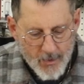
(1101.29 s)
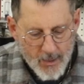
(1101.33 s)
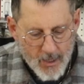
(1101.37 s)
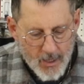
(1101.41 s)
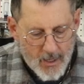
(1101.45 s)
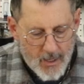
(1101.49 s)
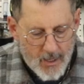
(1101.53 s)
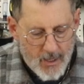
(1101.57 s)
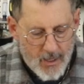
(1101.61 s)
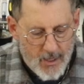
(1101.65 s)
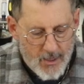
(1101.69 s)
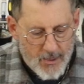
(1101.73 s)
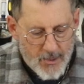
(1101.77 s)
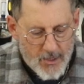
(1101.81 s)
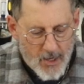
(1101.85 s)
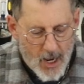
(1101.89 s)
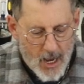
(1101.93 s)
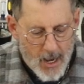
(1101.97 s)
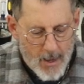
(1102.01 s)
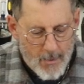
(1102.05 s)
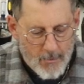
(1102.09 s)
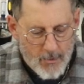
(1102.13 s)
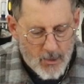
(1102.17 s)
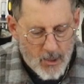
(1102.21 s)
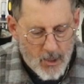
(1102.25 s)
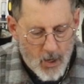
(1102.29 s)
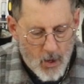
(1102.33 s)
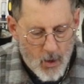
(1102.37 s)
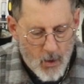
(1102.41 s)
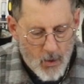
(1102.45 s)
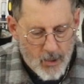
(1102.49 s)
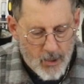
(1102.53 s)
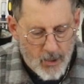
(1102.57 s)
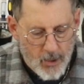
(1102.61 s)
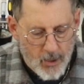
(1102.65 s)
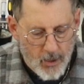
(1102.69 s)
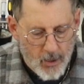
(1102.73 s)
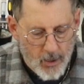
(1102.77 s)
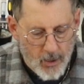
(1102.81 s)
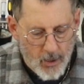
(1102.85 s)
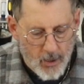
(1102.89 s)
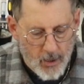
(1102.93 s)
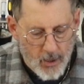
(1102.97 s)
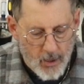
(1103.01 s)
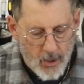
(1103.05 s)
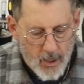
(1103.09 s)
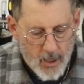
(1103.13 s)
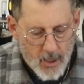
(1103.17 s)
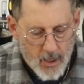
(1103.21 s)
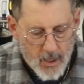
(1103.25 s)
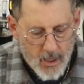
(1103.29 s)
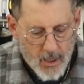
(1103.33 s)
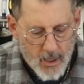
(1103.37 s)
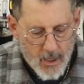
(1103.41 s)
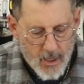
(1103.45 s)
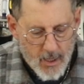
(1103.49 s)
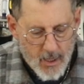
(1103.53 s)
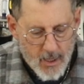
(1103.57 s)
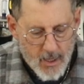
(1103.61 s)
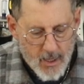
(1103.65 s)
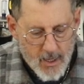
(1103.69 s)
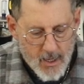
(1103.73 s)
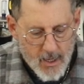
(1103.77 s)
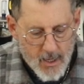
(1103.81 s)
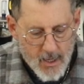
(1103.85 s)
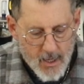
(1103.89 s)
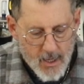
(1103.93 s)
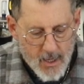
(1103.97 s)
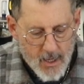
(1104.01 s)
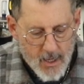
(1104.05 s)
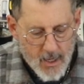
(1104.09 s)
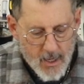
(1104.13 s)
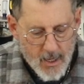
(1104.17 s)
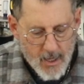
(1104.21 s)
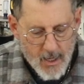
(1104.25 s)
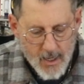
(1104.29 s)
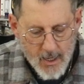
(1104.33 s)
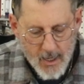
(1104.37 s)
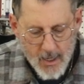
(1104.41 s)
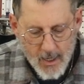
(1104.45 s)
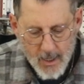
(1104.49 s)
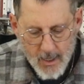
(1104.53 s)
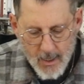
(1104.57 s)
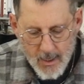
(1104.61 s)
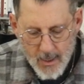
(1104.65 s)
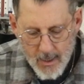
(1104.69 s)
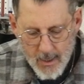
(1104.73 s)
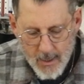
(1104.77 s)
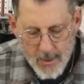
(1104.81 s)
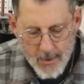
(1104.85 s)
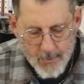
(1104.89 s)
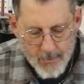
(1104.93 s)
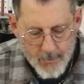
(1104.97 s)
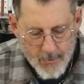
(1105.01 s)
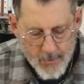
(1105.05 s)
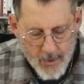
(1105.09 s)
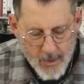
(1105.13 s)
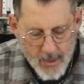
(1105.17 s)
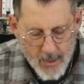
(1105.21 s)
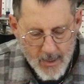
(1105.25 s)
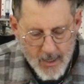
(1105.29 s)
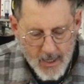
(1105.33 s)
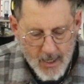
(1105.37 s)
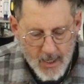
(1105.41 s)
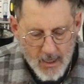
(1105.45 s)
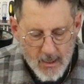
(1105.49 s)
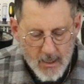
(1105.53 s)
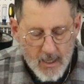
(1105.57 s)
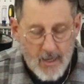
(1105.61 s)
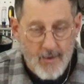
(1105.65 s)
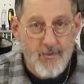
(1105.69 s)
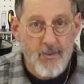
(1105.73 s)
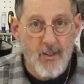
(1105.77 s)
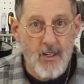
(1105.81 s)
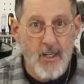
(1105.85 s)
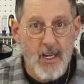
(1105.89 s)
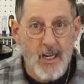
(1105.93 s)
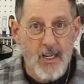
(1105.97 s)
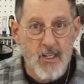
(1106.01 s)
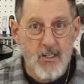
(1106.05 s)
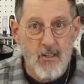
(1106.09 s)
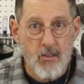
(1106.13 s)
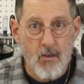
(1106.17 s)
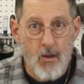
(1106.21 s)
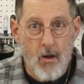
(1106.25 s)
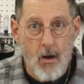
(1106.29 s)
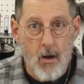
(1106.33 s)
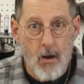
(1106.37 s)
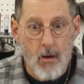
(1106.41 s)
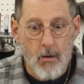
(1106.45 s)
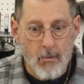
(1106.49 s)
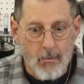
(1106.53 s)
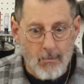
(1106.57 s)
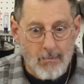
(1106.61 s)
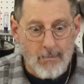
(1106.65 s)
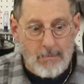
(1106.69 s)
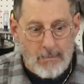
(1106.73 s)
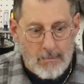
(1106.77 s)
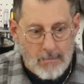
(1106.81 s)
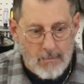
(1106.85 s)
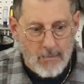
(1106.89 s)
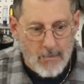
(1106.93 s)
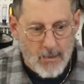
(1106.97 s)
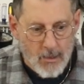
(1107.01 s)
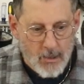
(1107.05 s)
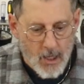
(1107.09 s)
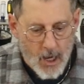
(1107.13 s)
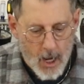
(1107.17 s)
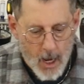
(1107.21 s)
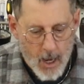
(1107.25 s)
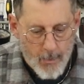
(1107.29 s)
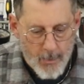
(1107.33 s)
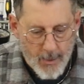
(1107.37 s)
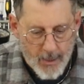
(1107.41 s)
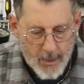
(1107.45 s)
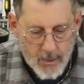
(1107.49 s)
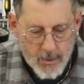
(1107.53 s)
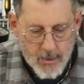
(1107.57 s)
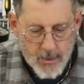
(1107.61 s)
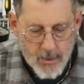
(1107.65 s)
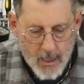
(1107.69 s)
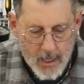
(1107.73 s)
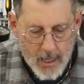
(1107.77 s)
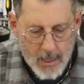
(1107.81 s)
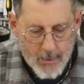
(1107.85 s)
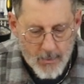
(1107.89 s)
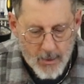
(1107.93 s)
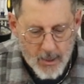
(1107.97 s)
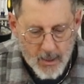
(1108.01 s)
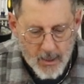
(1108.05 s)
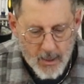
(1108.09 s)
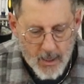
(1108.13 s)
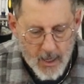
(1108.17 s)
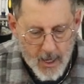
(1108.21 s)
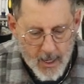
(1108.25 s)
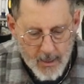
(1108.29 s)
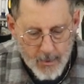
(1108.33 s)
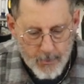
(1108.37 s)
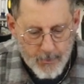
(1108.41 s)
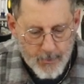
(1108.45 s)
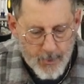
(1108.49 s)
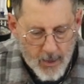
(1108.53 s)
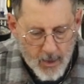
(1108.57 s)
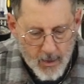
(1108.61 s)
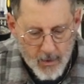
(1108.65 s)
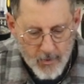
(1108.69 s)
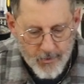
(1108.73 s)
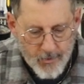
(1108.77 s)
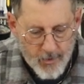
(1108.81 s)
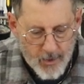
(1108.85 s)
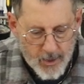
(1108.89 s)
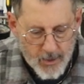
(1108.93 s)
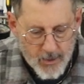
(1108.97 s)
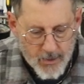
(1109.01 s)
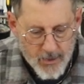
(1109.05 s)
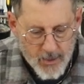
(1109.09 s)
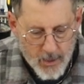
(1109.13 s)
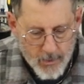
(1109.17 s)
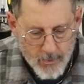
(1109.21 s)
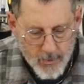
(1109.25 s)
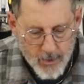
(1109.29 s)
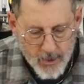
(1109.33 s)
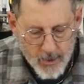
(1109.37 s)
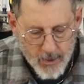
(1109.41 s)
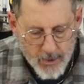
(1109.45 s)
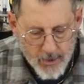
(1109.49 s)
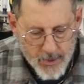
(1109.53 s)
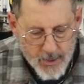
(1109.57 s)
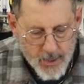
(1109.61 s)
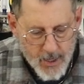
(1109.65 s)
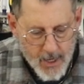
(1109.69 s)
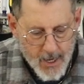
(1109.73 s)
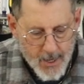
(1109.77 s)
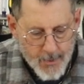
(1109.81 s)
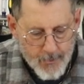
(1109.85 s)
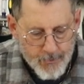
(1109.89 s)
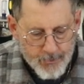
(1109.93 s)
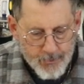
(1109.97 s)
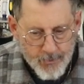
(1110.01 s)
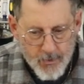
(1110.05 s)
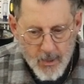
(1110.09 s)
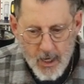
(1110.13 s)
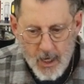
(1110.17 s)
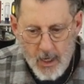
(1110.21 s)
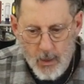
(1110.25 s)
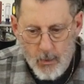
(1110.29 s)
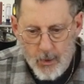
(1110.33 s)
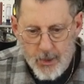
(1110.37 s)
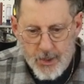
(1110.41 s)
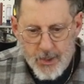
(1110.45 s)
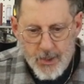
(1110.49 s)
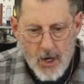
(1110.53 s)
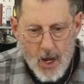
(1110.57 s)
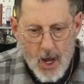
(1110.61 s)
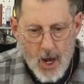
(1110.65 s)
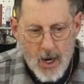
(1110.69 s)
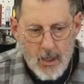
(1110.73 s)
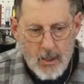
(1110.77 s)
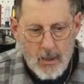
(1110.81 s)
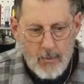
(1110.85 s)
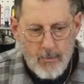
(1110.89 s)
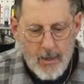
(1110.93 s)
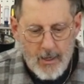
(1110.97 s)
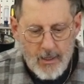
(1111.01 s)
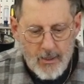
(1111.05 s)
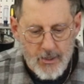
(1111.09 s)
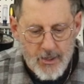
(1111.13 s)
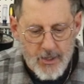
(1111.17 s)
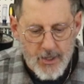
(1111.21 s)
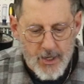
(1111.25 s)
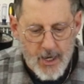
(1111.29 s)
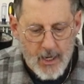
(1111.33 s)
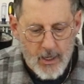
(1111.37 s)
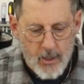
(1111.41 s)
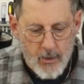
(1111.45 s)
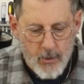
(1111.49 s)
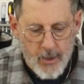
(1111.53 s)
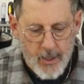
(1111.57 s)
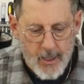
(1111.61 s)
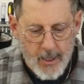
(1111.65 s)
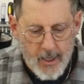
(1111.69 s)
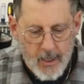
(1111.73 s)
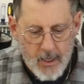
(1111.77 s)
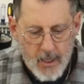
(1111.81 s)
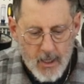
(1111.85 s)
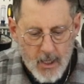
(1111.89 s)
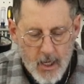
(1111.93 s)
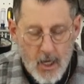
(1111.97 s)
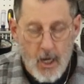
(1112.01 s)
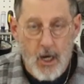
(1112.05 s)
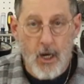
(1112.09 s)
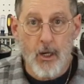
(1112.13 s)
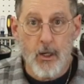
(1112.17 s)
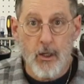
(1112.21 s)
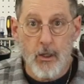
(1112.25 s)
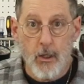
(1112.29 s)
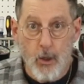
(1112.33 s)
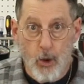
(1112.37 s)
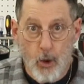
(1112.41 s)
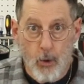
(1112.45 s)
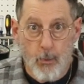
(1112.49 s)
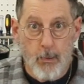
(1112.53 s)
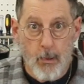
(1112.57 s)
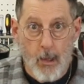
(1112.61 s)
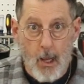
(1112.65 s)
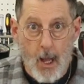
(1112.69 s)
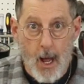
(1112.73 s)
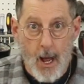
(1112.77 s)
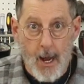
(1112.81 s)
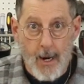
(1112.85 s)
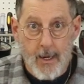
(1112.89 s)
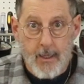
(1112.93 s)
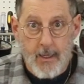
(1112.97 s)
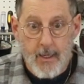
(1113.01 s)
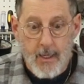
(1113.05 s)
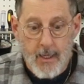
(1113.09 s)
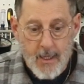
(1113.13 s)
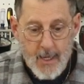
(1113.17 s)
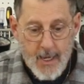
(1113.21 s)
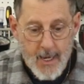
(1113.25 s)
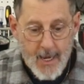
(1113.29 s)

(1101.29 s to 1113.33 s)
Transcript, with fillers: Uh, Tom Coker, um, he left a nice long comment, and I'm going to kind of paraphrase some of this. He was talking about centering a glue block.